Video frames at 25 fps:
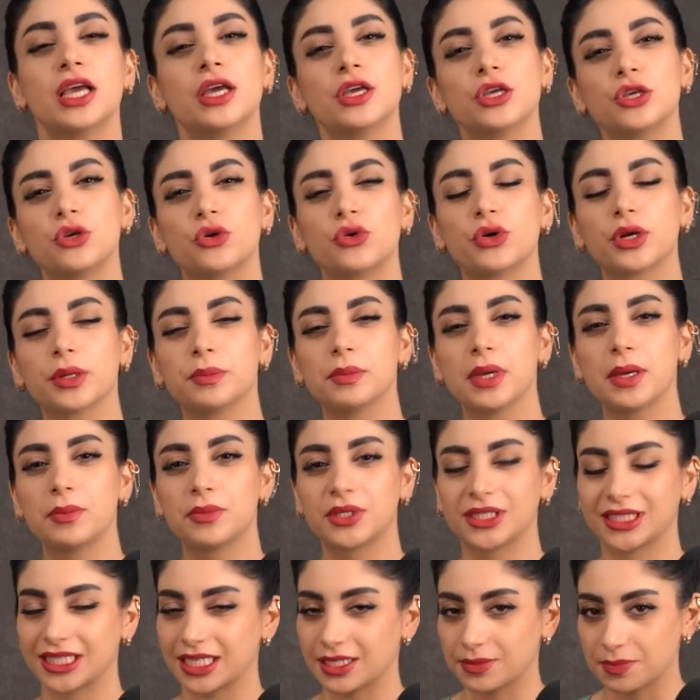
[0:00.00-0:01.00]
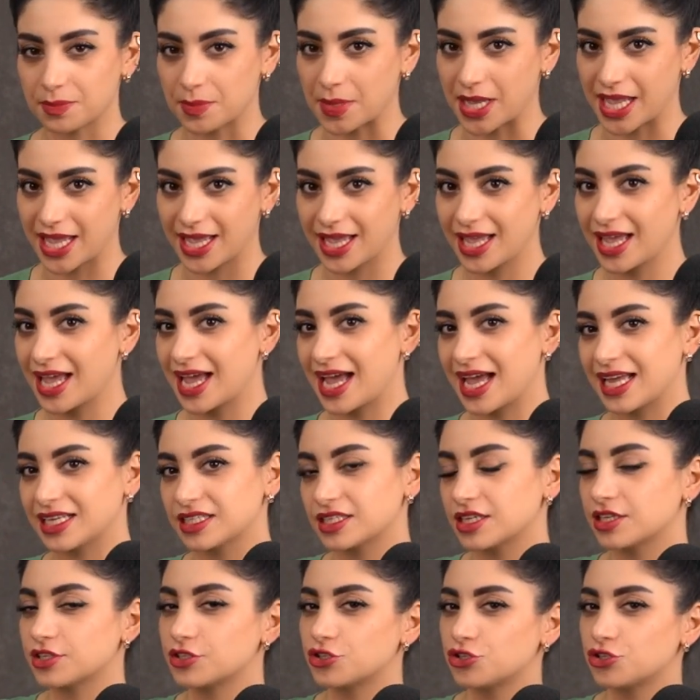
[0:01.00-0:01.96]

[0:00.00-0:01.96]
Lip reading: You remember that me had